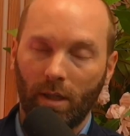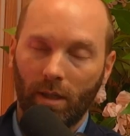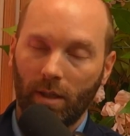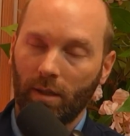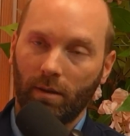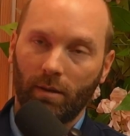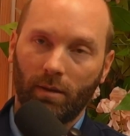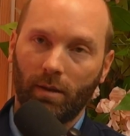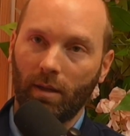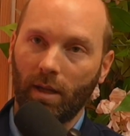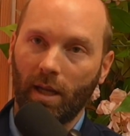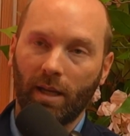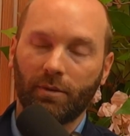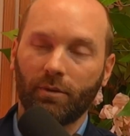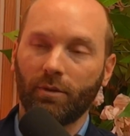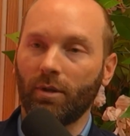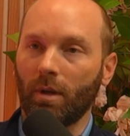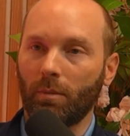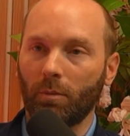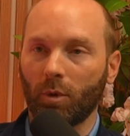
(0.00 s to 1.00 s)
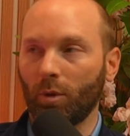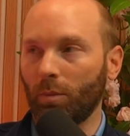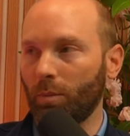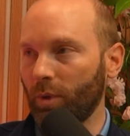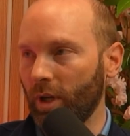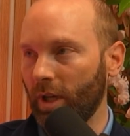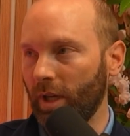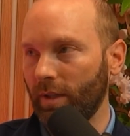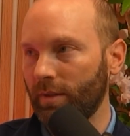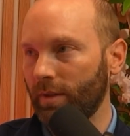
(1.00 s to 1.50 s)
the astronomical
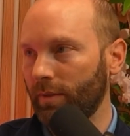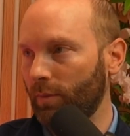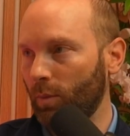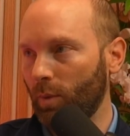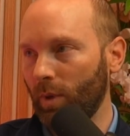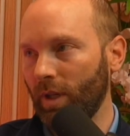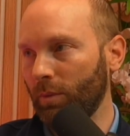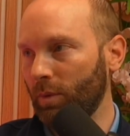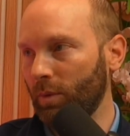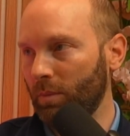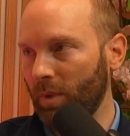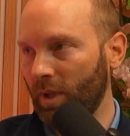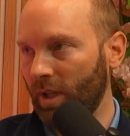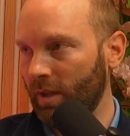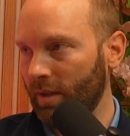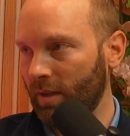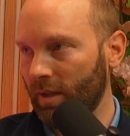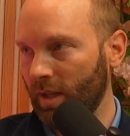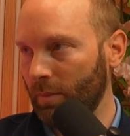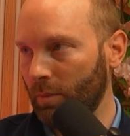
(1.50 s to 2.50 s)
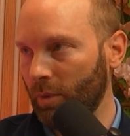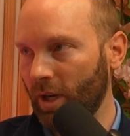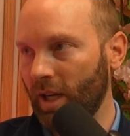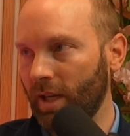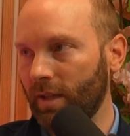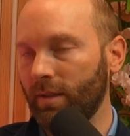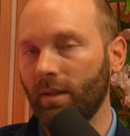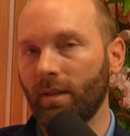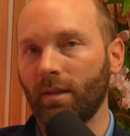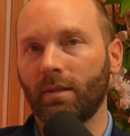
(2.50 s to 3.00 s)
price of what it would be to get a
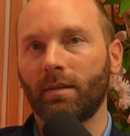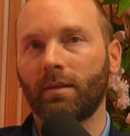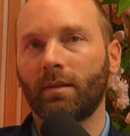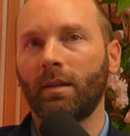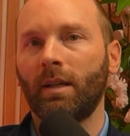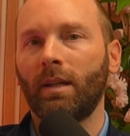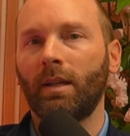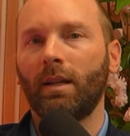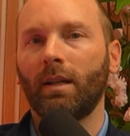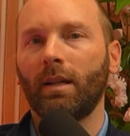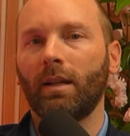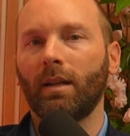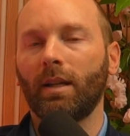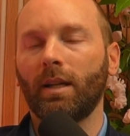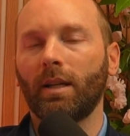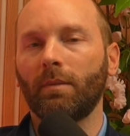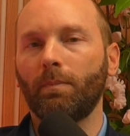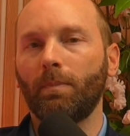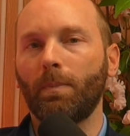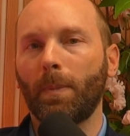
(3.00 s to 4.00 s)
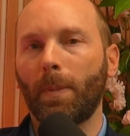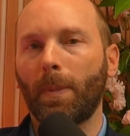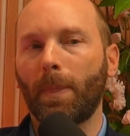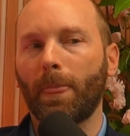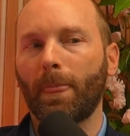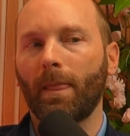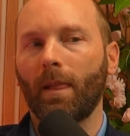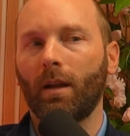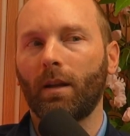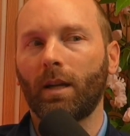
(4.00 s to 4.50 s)
practice
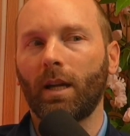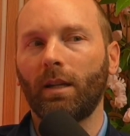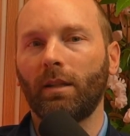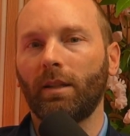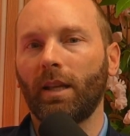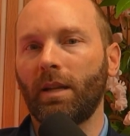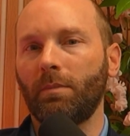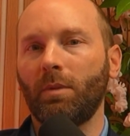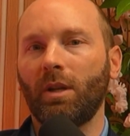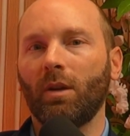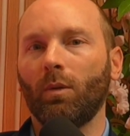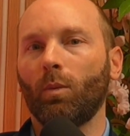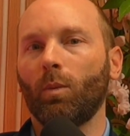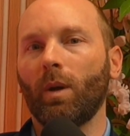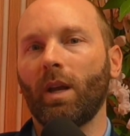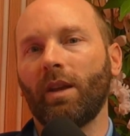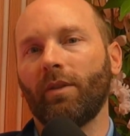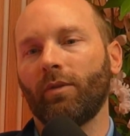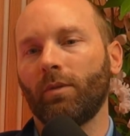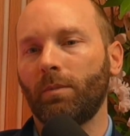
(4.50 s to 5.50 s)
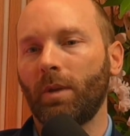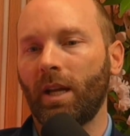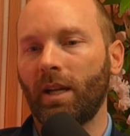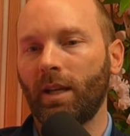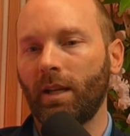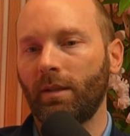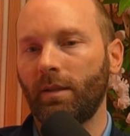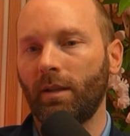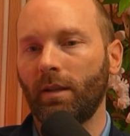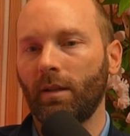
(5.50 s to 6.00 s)
kind of led me away from that
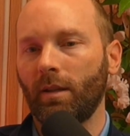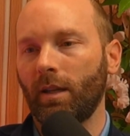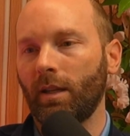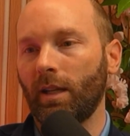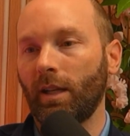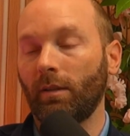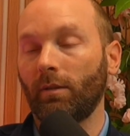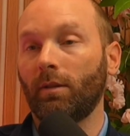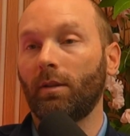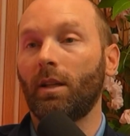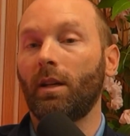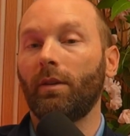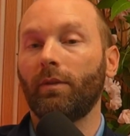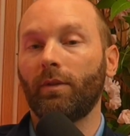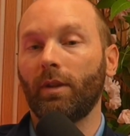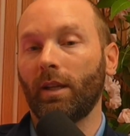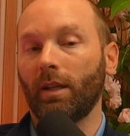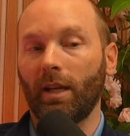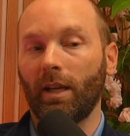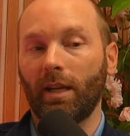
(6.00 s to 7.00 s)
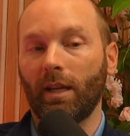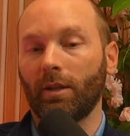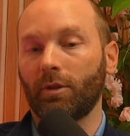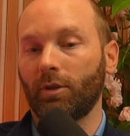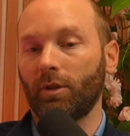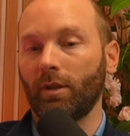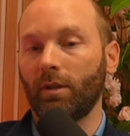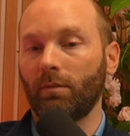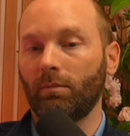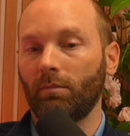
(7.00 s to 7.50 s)
idea. And I love that I
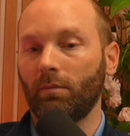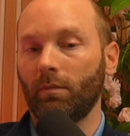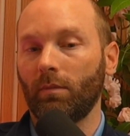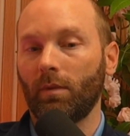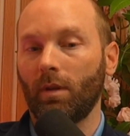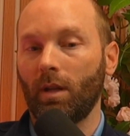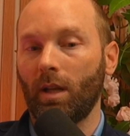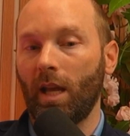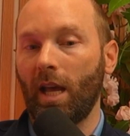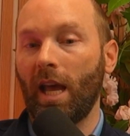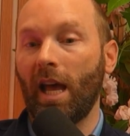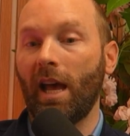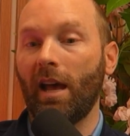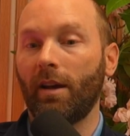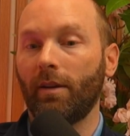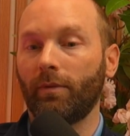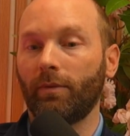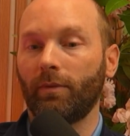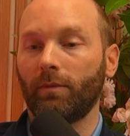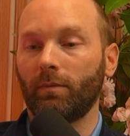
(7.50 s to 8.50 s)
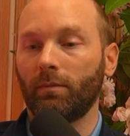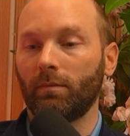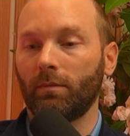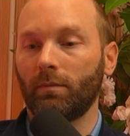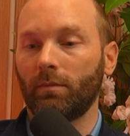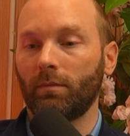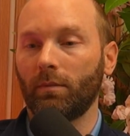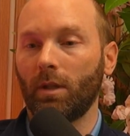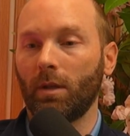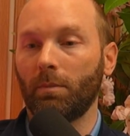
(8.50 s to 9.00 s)
actually have
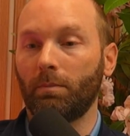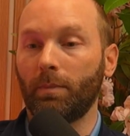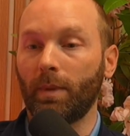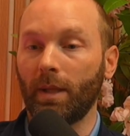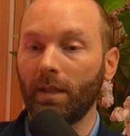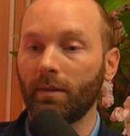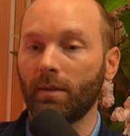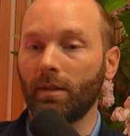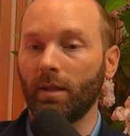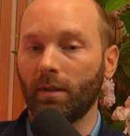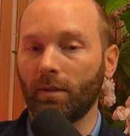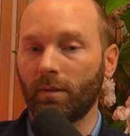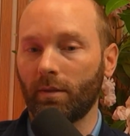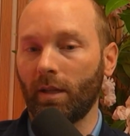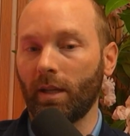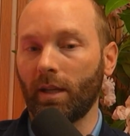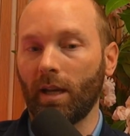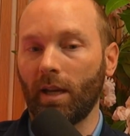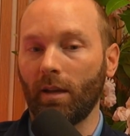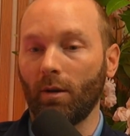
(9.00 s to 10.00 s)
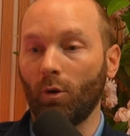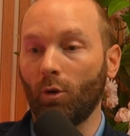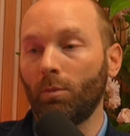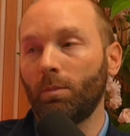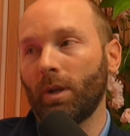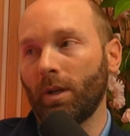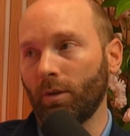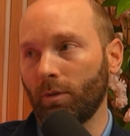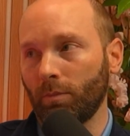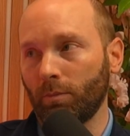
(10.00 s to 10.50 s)
a business, like I own my
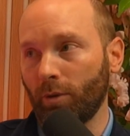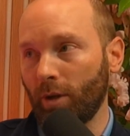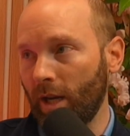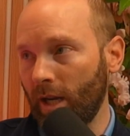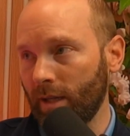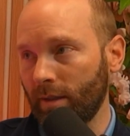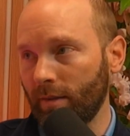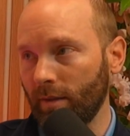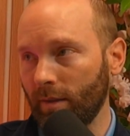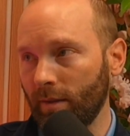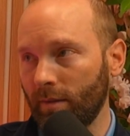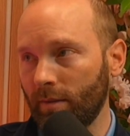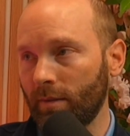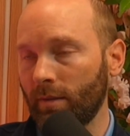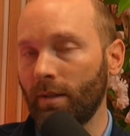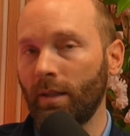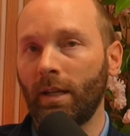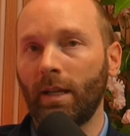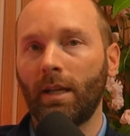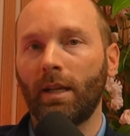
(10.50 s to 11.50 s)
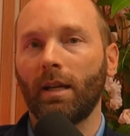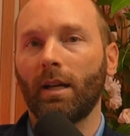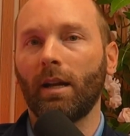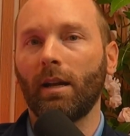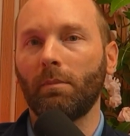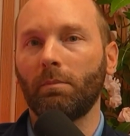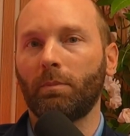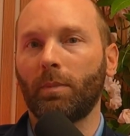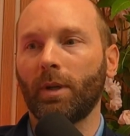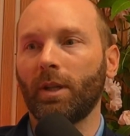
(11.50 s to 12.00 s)
own practice,
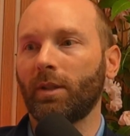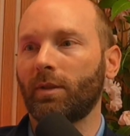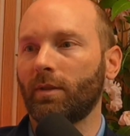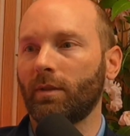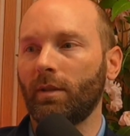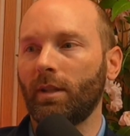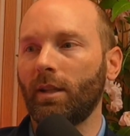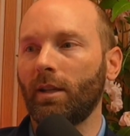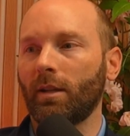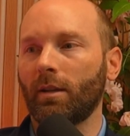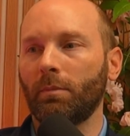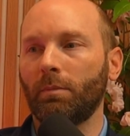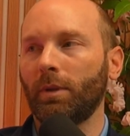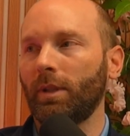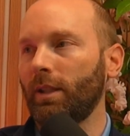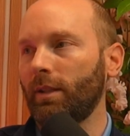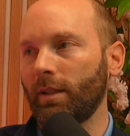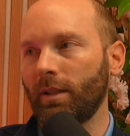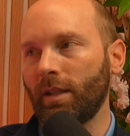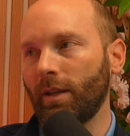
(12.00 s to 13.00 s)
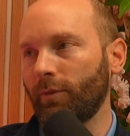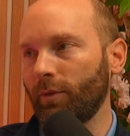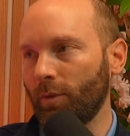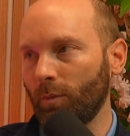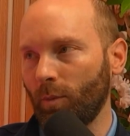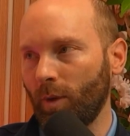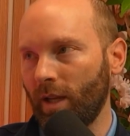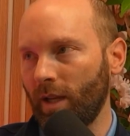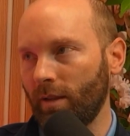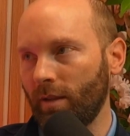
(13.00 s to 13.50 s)
but it's in a completely different
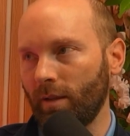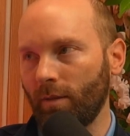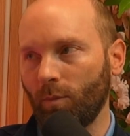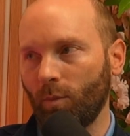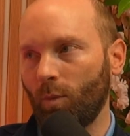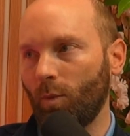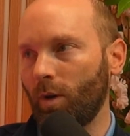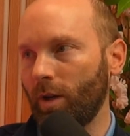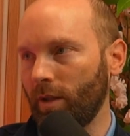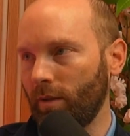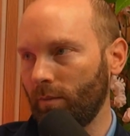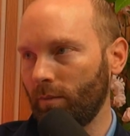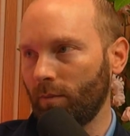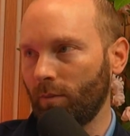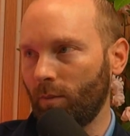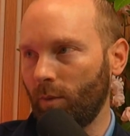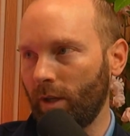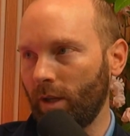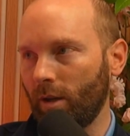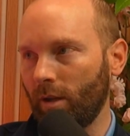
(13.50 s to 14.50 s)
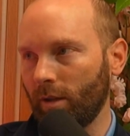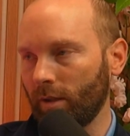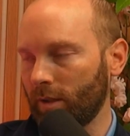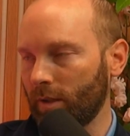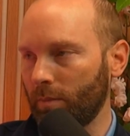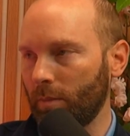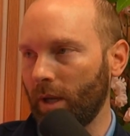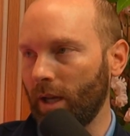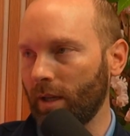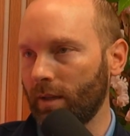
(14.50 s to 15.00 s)
way than what we all
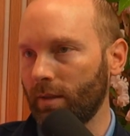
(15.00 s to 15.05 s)
expect.